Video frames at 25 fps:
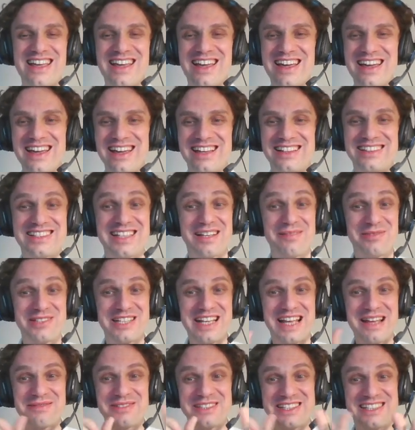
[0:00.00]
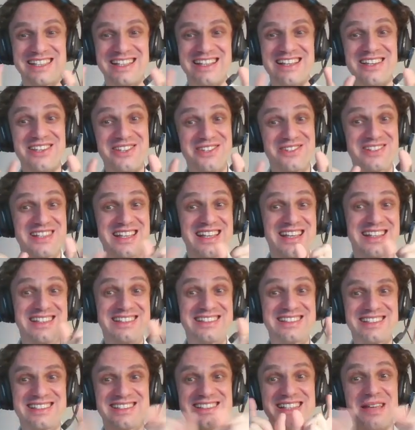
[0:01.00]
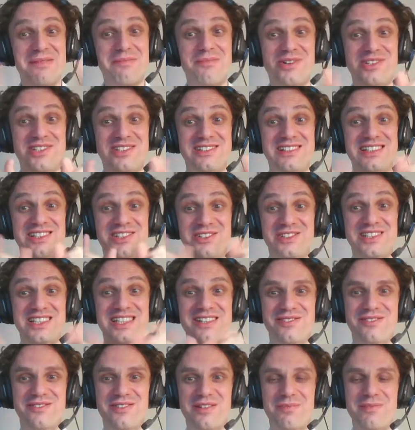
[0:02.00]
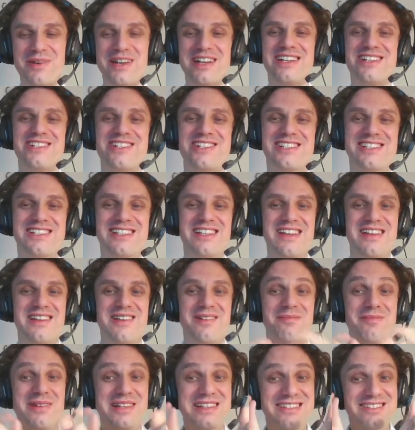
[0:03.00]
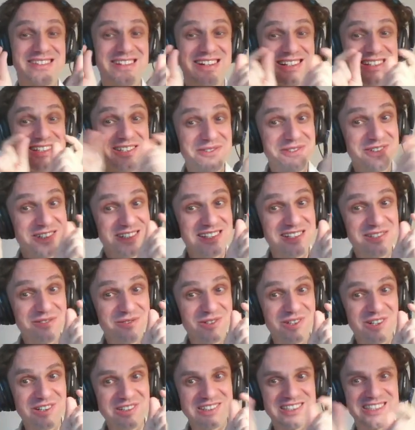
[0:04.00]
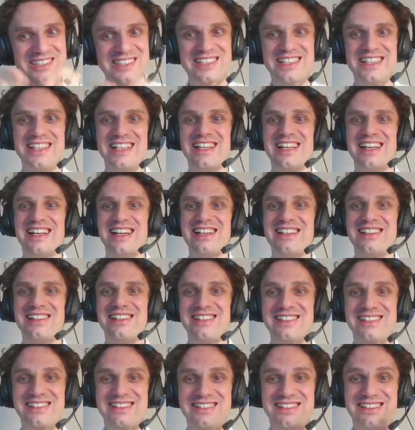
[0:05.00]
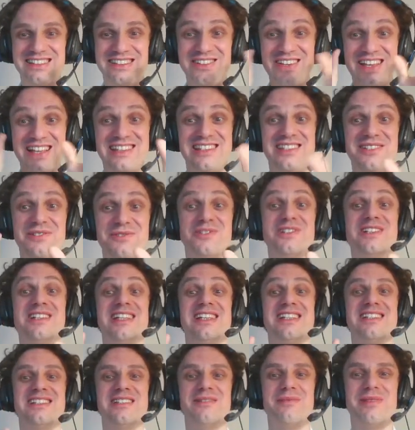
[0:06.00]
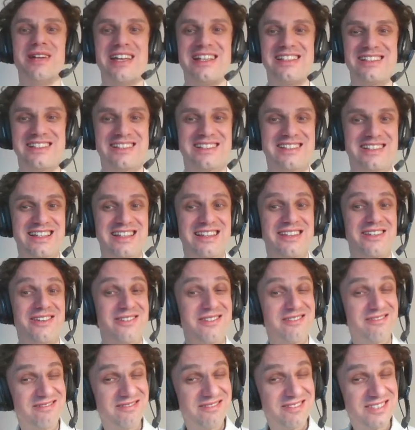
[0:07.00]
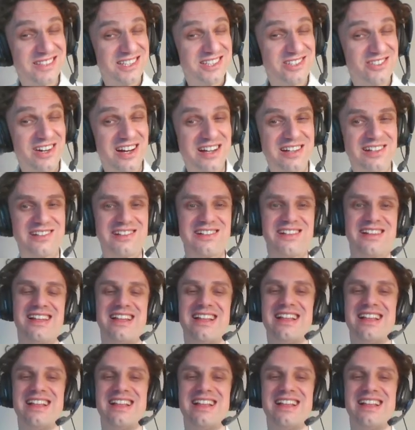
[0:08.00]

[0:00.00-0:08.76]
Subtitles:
And sometimes you think it's the same model in two software packages, but there are different defaults, and you get different estimates, and you struggle.